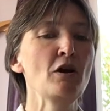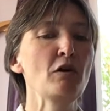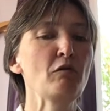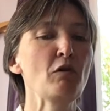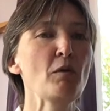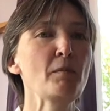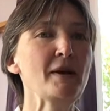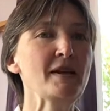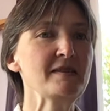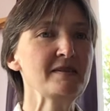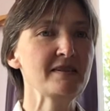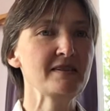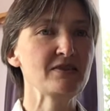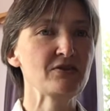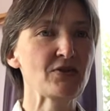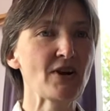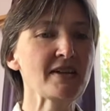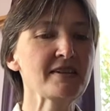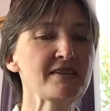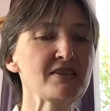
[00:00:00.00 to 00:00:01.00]
Robin's
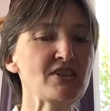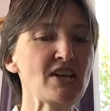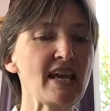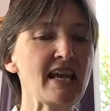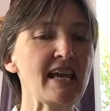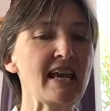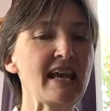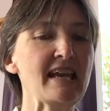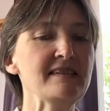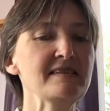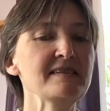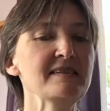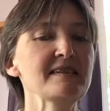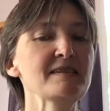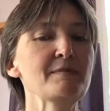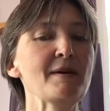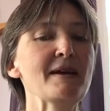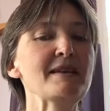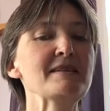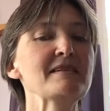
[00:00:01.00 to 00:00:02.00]
strategy is to
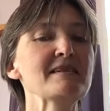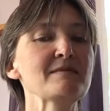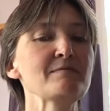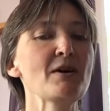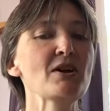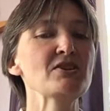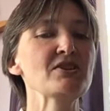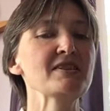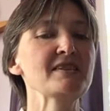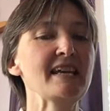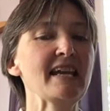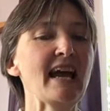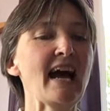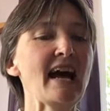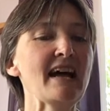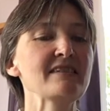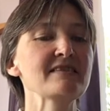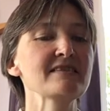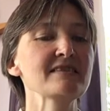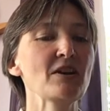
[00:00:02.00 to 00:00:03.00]
spend as much as he
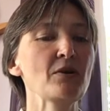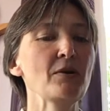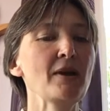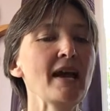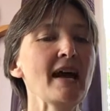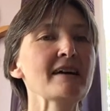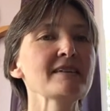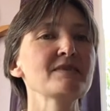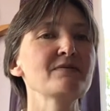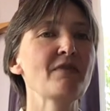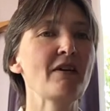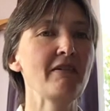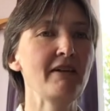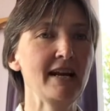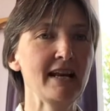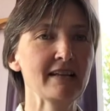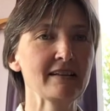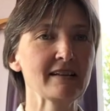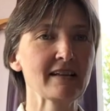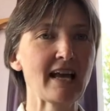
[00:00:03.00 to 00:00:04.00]
can, so he has very
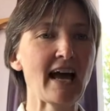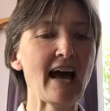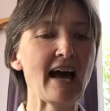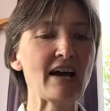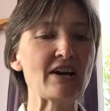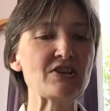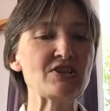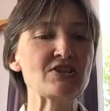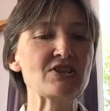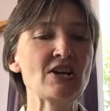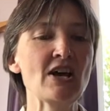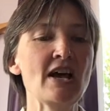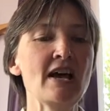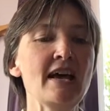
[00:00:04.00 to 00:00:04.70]
little cash.